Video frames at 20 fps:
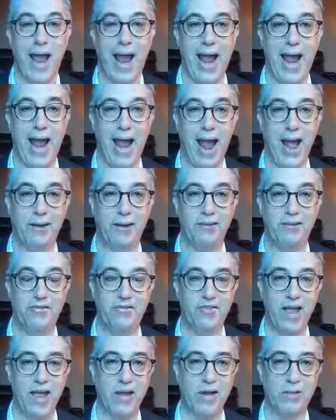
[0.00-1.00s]
And
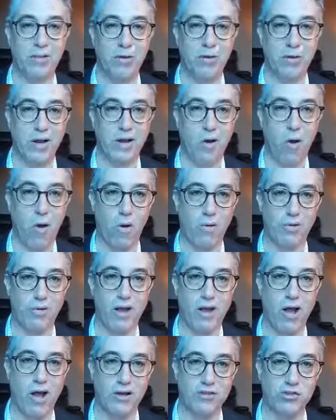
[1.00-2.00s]
take a look at all the
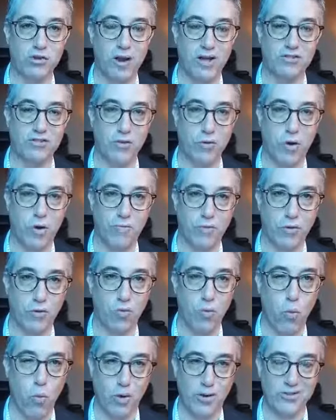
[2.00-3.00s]
contracts that are
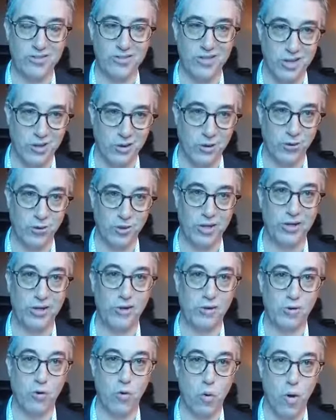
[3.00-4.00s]
offered, ones that you think
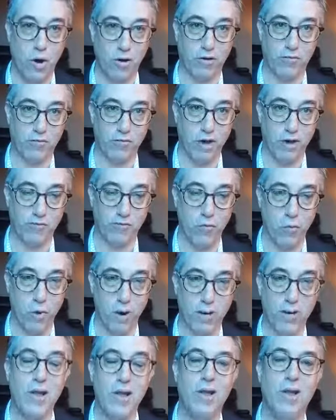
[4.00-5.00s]
you're qualified
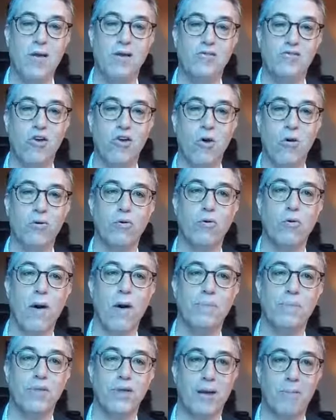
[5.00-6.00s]
for, total
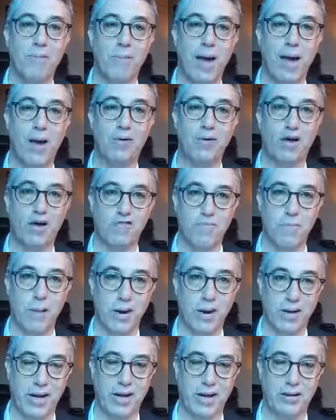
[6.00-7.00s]
up the amount of
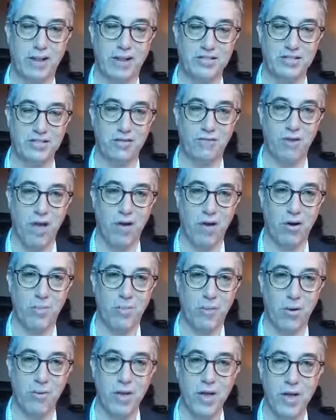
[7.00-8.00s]
money that's
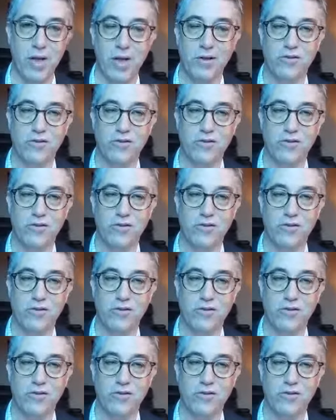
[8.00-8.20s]
available.